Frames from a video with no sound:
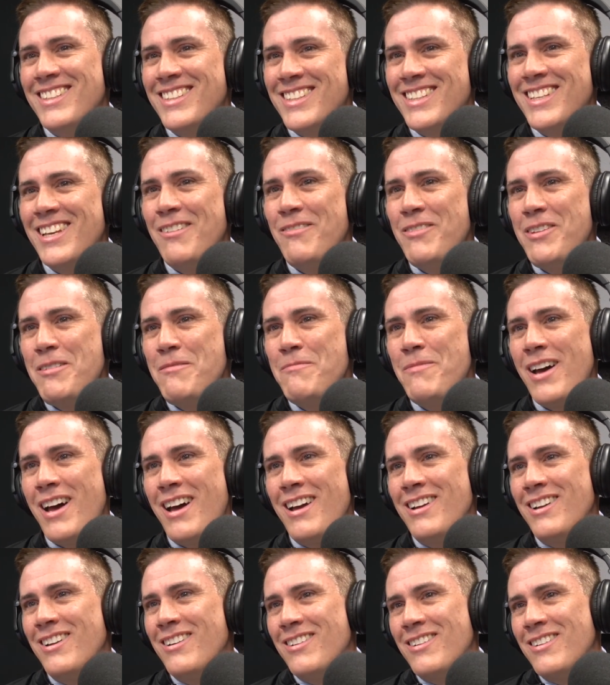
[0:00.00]
Tell me
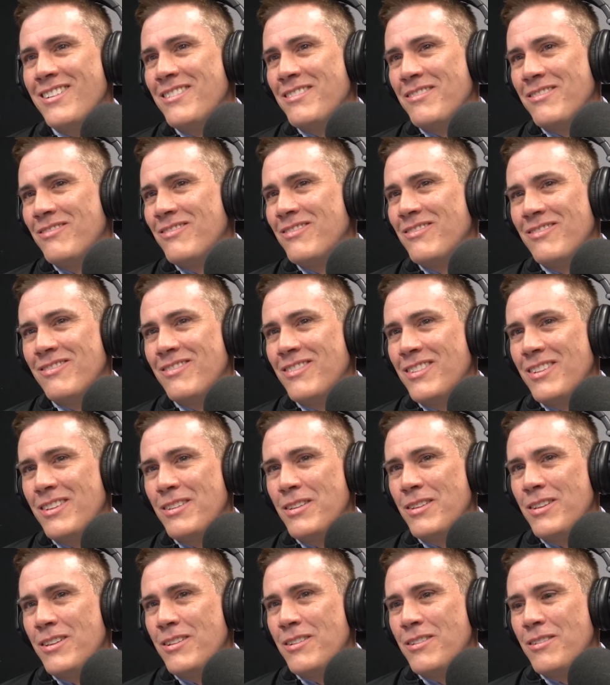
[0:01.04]
about your,
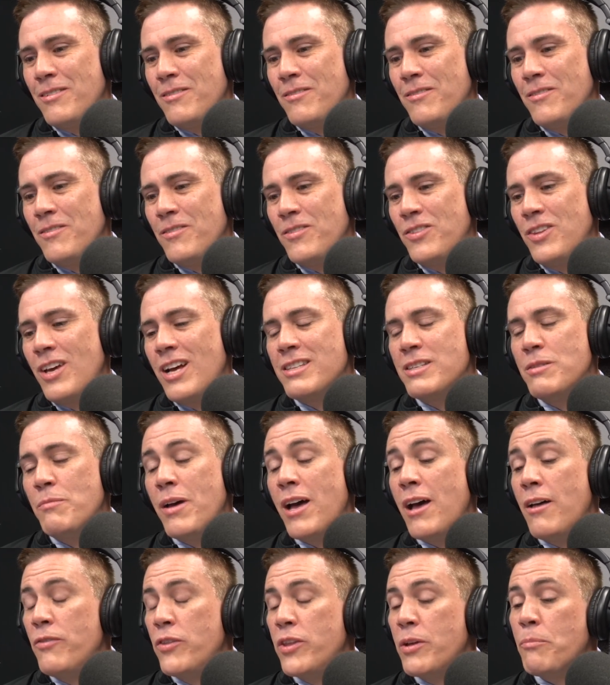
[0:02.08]
you know, thoughts
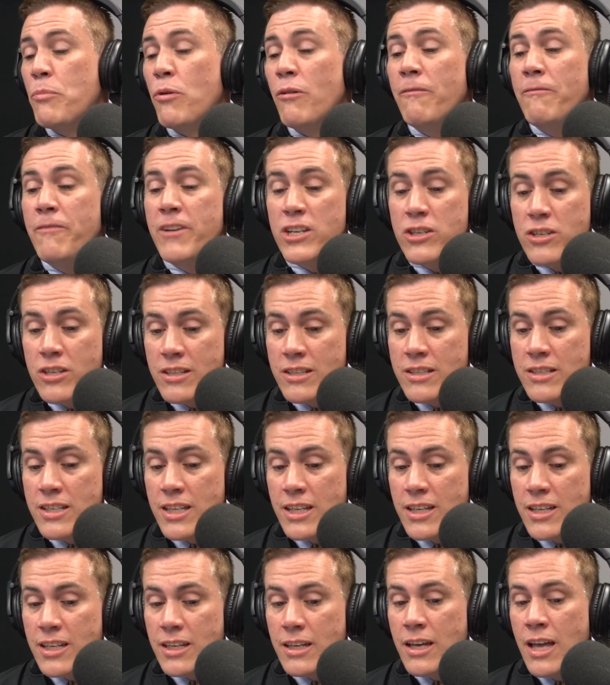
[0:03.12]
about the
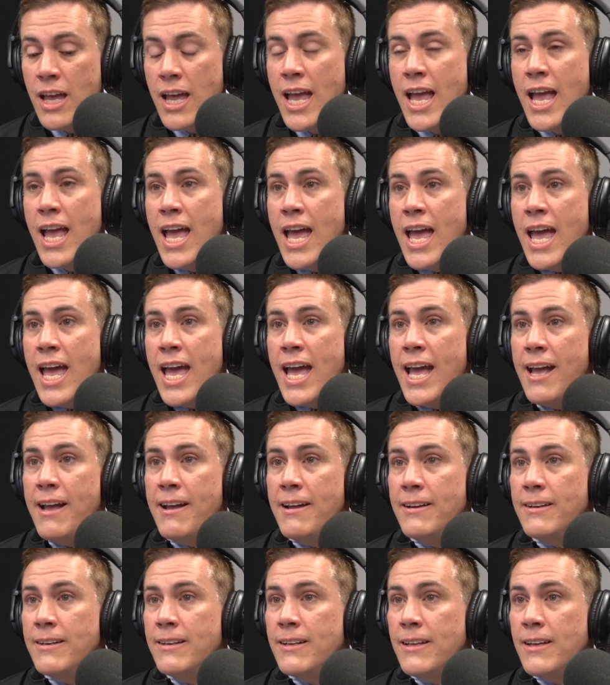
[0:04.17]
proficiency
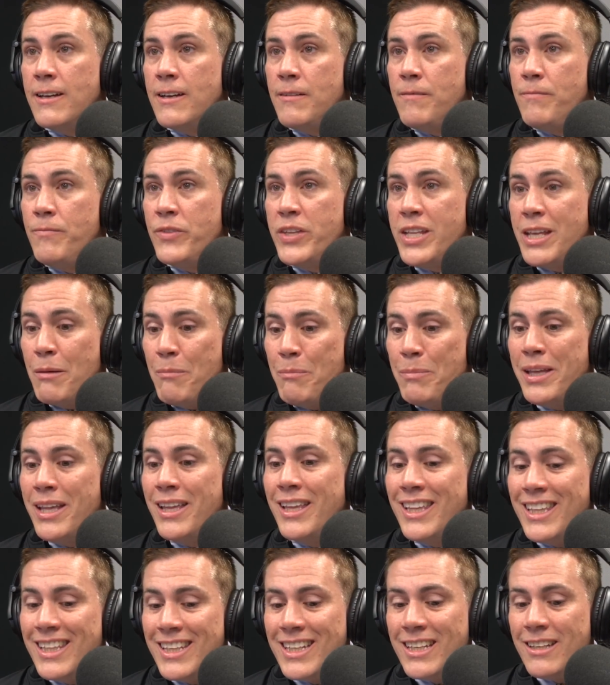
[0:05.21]
and um, the
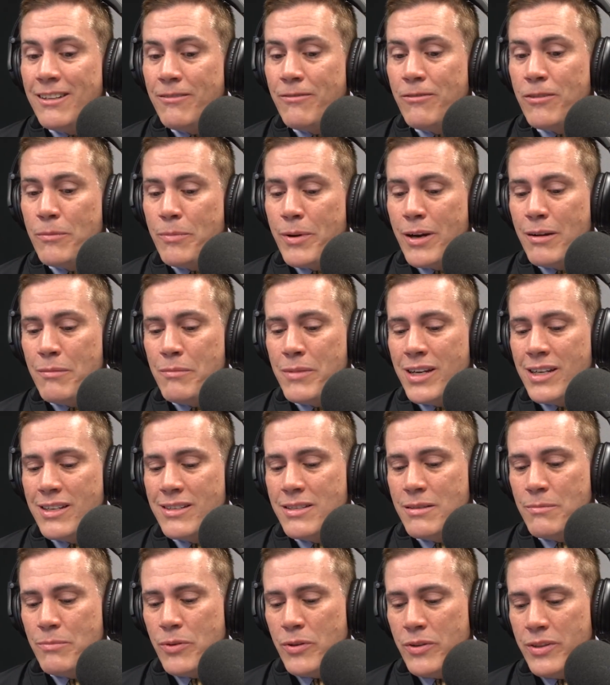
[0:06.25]
ability for paramedics
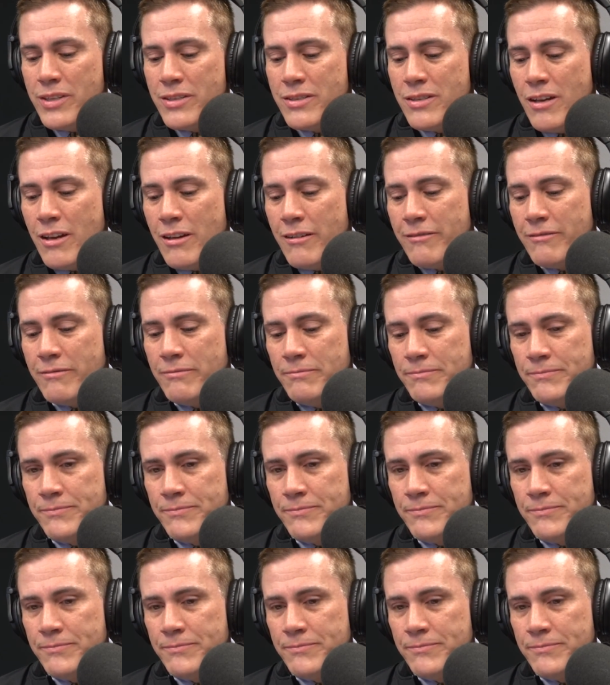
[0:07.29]
to pull this off.